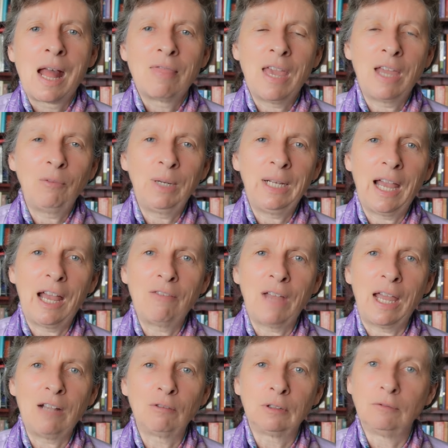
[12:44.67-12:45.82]
Then we have
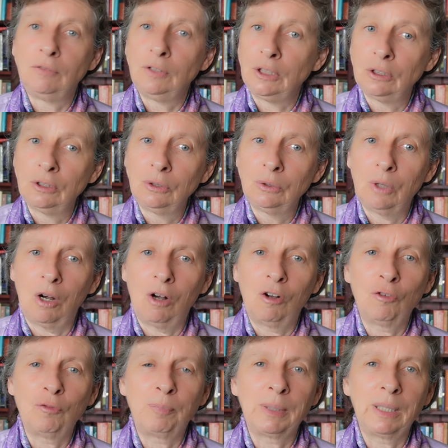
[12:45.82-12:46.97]
a review
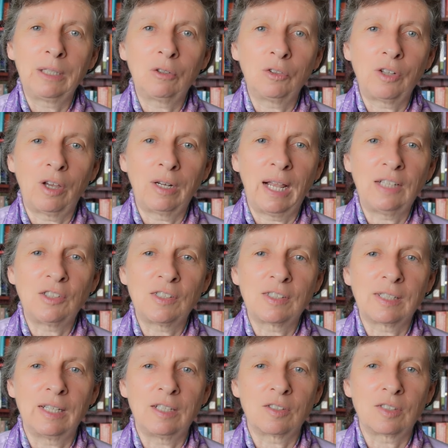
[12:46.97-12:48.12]
of political donations
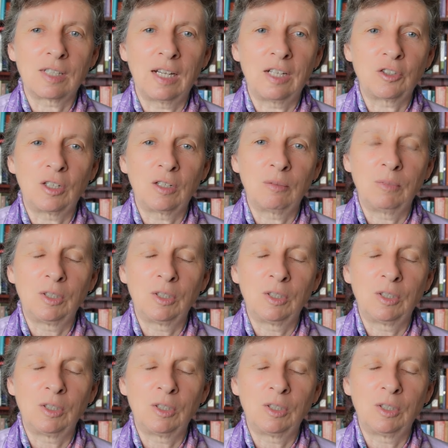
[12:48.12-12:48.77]
legislation,